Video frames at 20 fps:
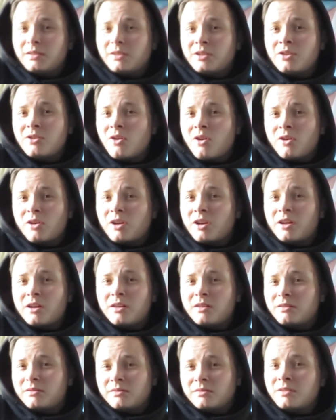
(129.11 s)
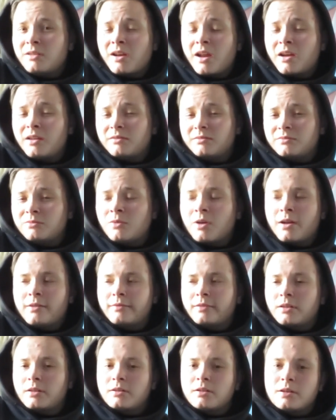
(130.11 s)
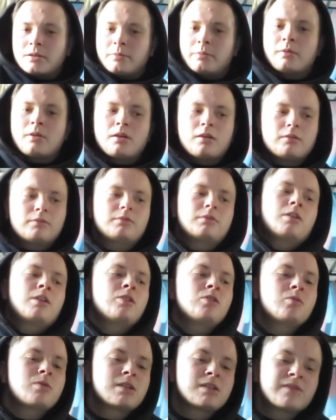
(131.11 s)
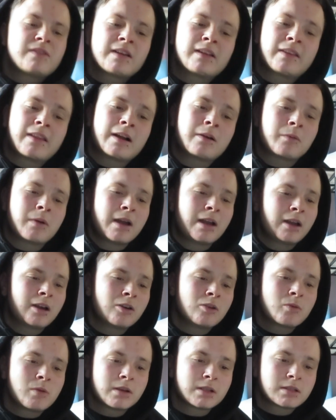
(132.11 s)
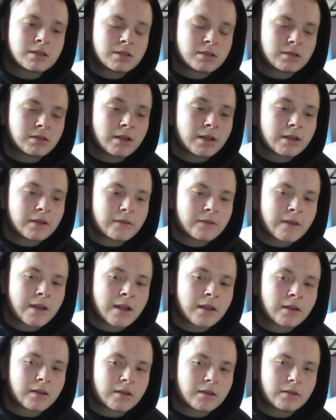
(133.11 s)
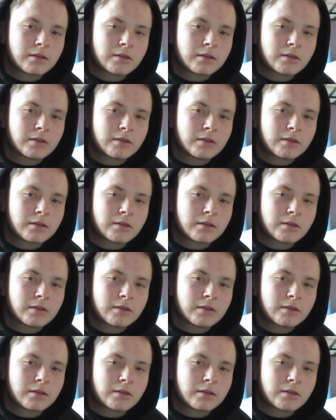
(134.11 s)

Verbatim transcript: You're not going to, you know, whatever. But I always think that way, I always like think